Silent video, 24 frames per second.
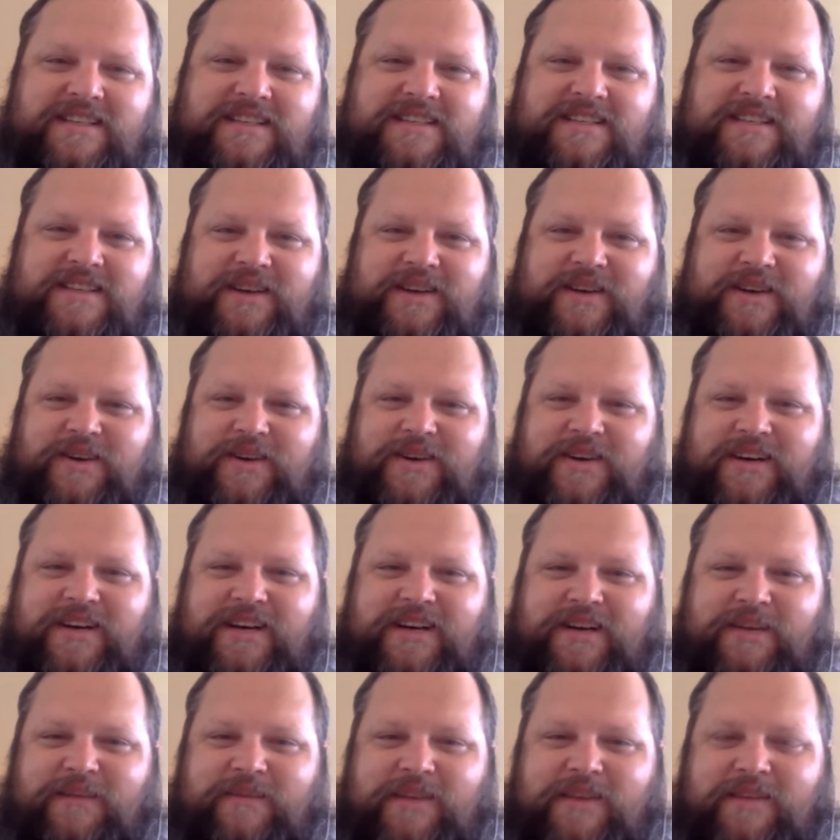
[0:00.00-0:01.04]
So
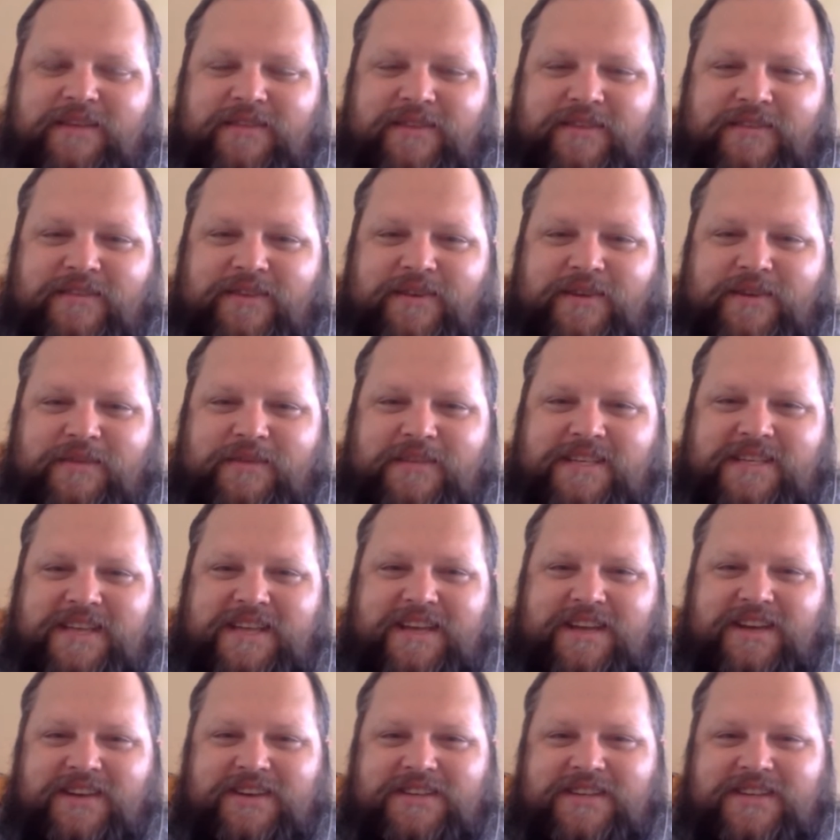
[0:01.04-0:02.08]
um, even if you knew me
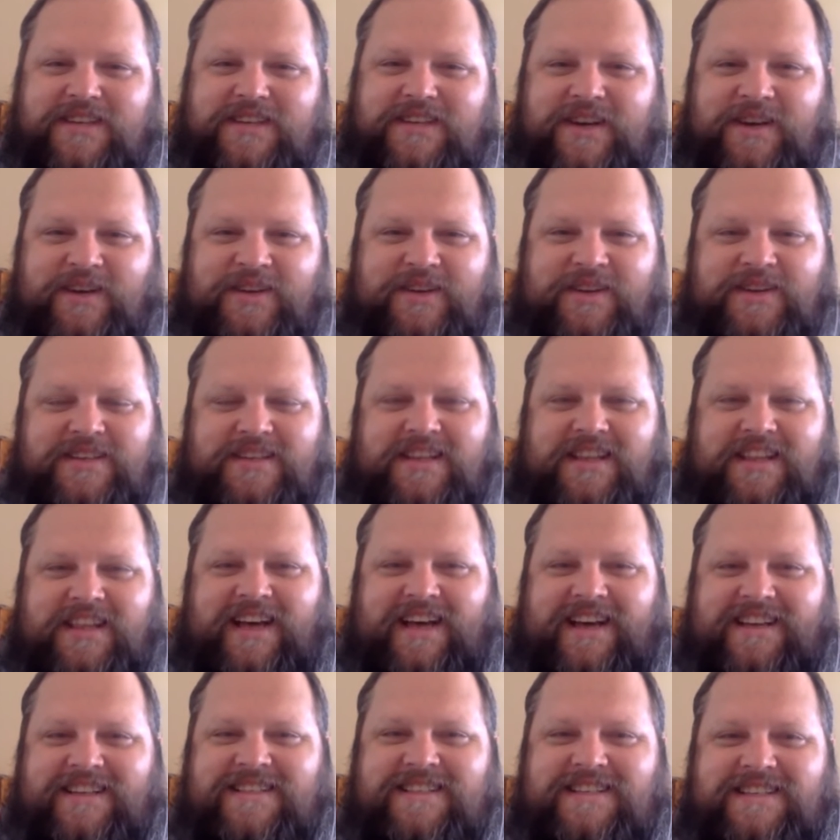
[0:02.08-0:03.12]
10 years ago, there's a
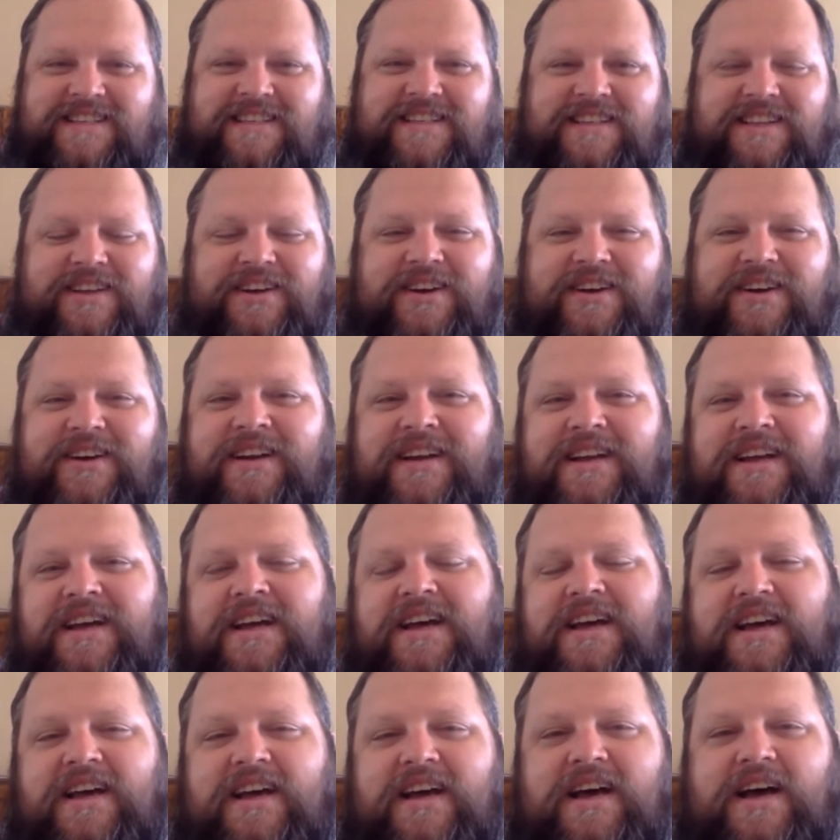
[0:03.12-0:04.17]
lot to learn.
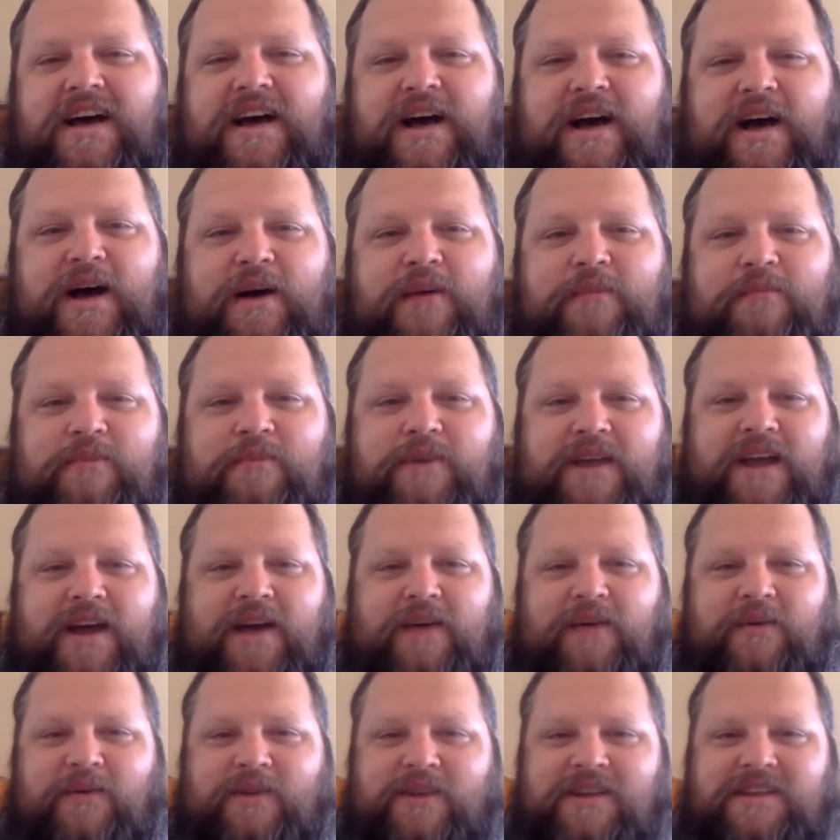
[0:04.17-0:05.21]
Um, but I
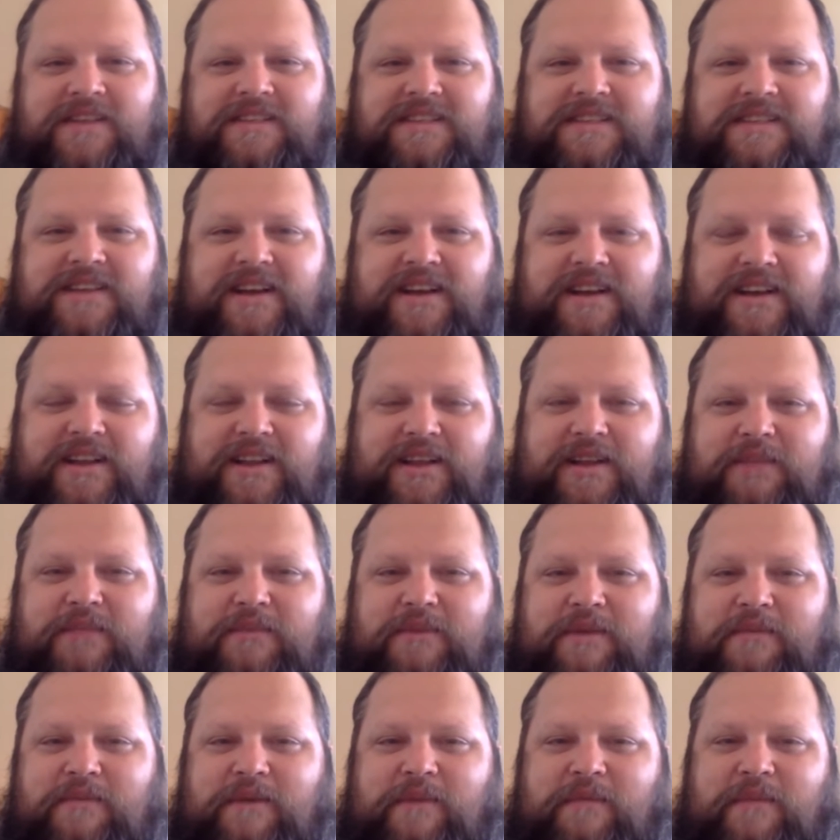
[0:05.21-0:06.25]
wanted to talk a little
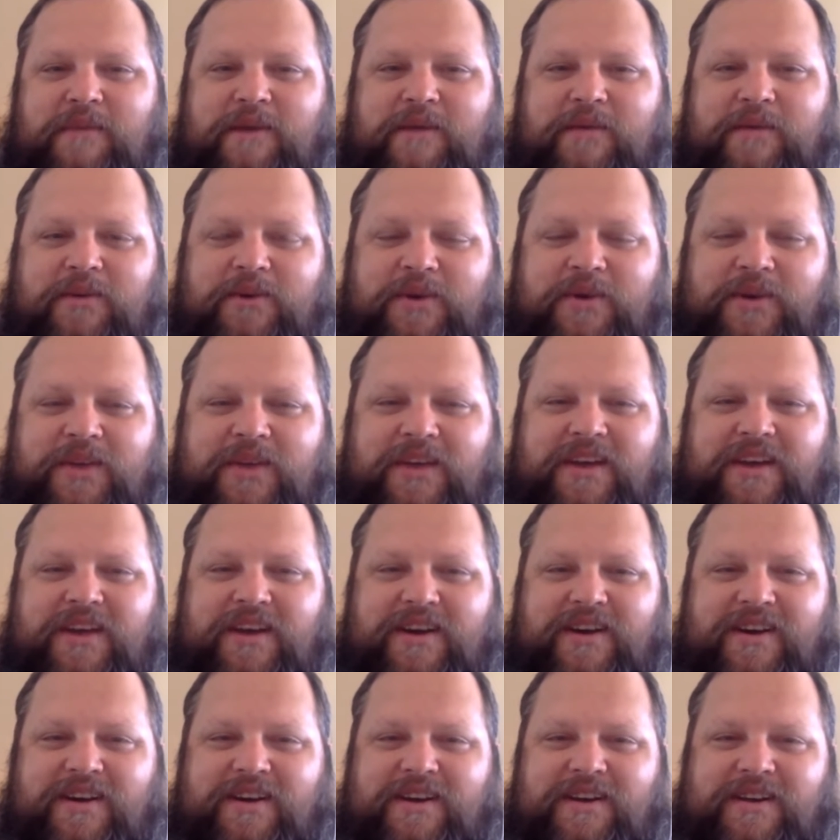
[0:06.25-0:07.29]
bit about my role
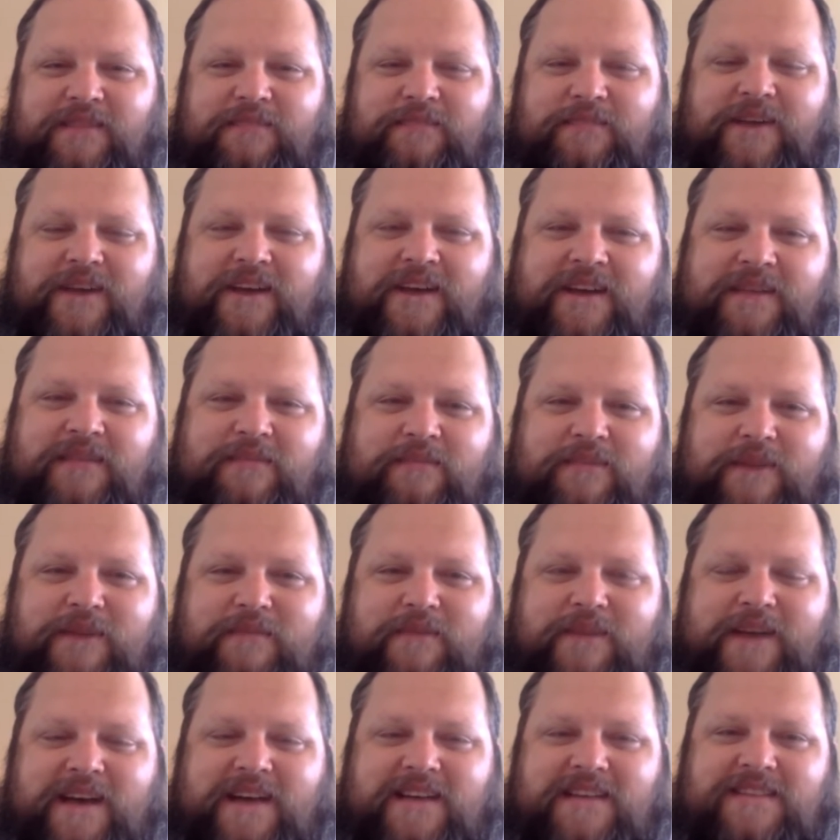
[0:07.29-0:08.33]
here and my, my
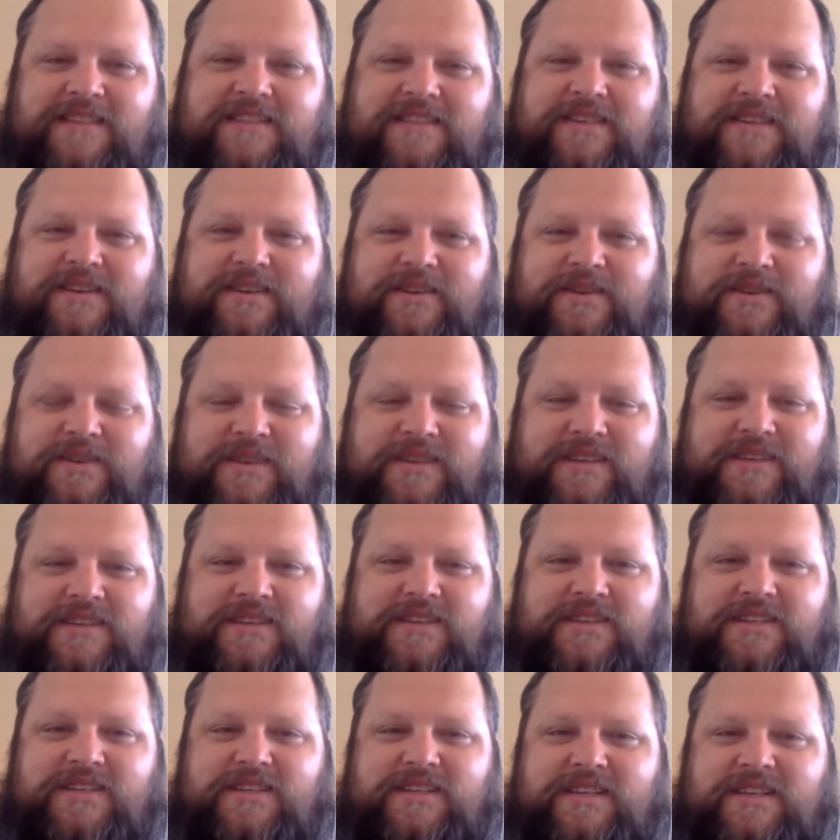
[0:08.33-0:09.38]
past too, and
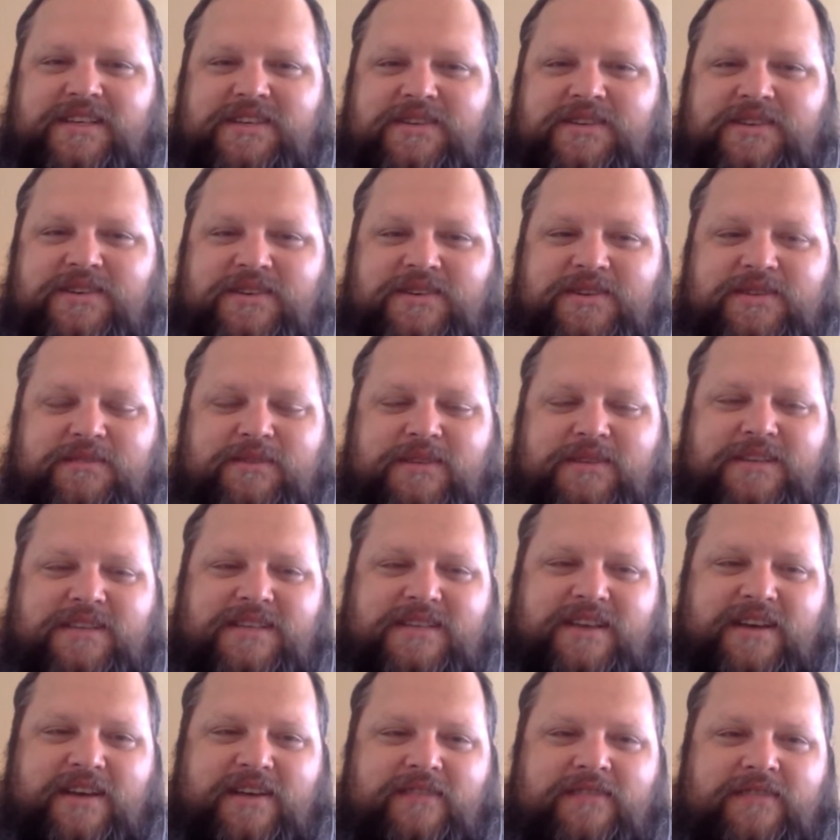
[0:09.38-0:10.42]
just to introduce
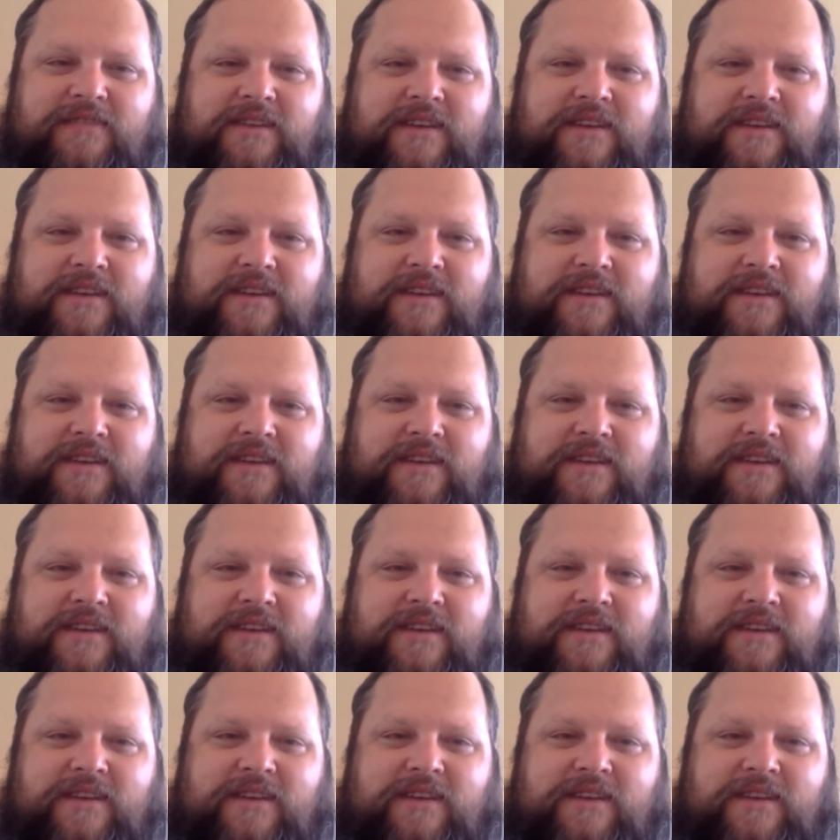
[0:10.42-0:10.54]
myself.